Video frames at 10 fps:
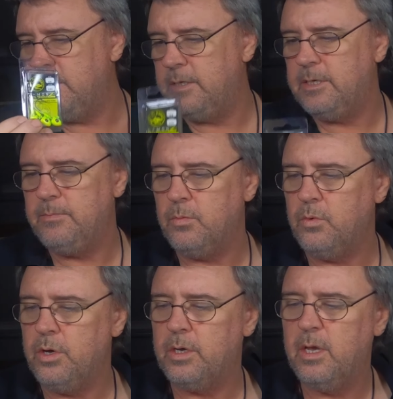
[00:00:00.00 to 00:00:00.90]
They seem to
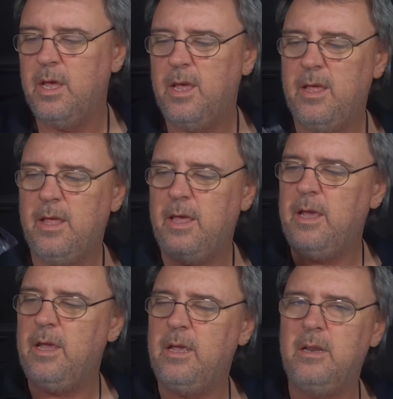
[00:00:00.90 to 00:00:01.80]
work,
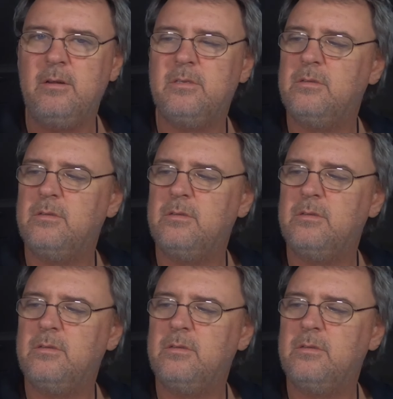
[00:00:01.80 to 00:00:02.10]
and